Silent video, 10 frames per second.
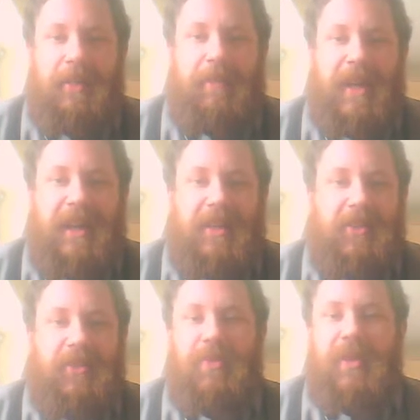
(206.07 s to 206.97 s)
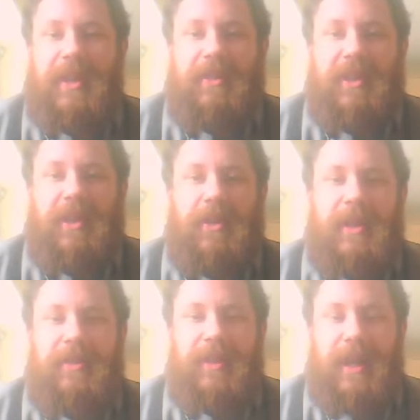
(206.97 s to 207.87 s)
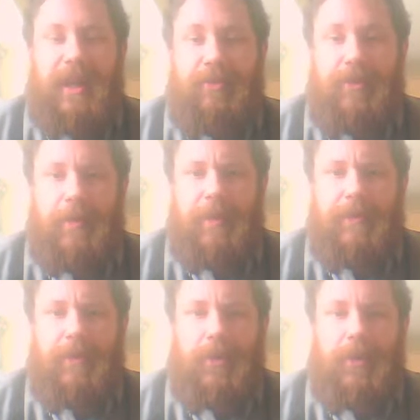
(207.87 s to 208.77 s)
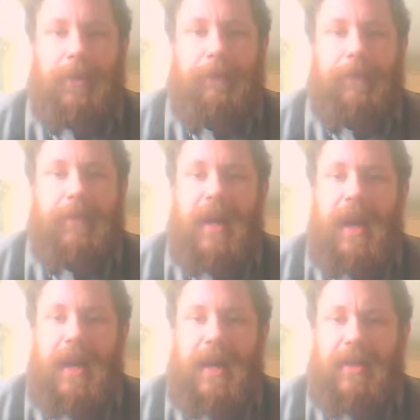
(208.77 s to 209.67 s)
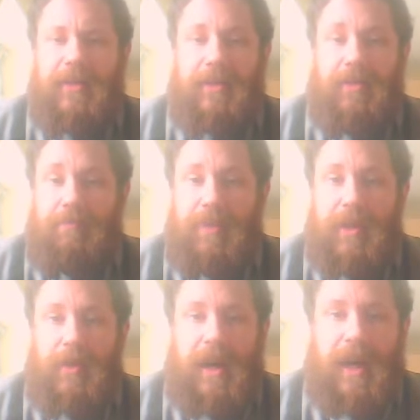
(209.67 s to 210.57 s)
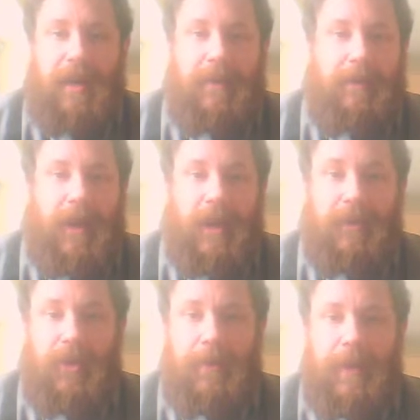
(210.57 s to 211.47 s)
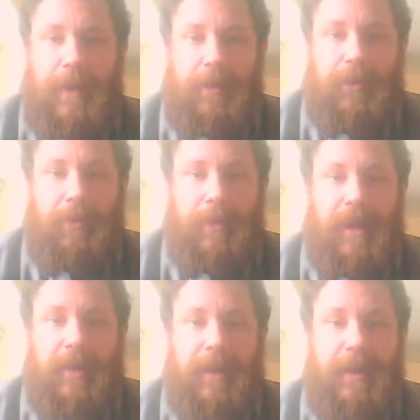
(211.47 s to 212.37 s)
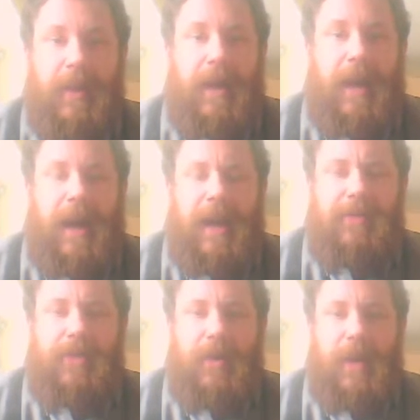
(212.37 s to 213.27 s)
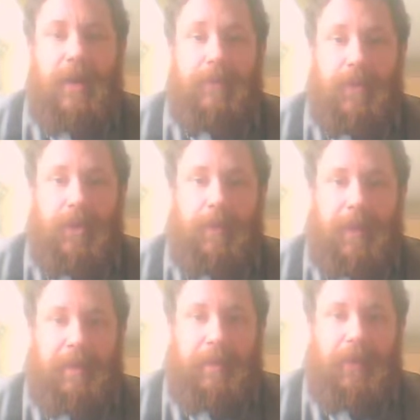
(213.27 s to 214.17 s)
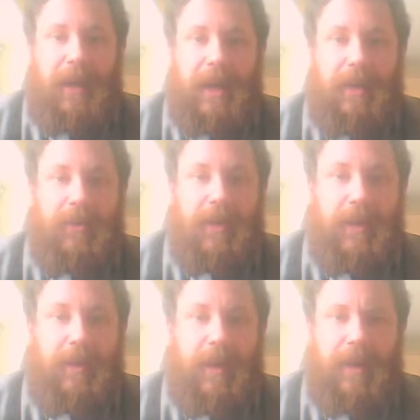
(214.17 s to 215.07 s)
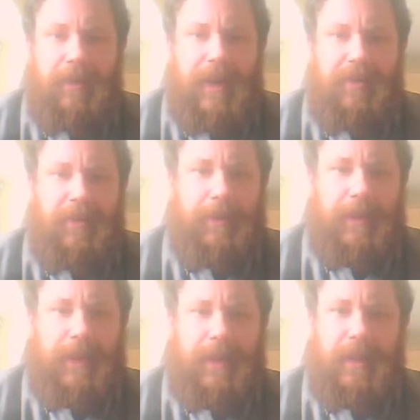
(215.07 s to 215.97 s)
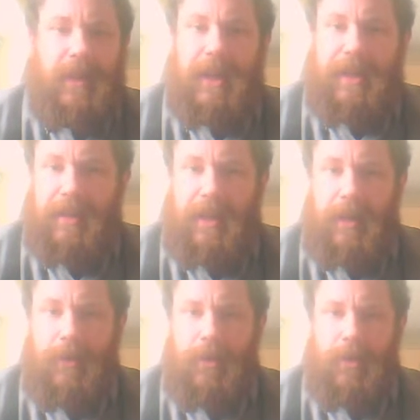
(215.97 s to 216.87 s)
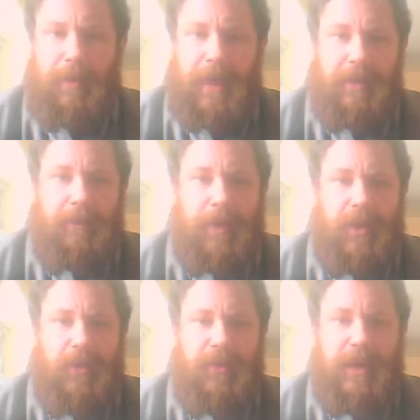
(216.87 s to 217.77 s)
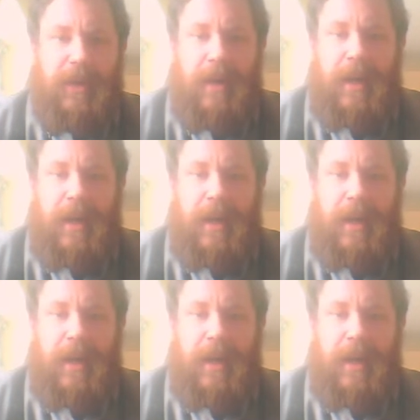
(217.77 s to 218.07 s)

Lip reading: but what you do is you get a group of 4 and you have 2 people sparring, and you have 2 people acting effectively like cornermen in boxing.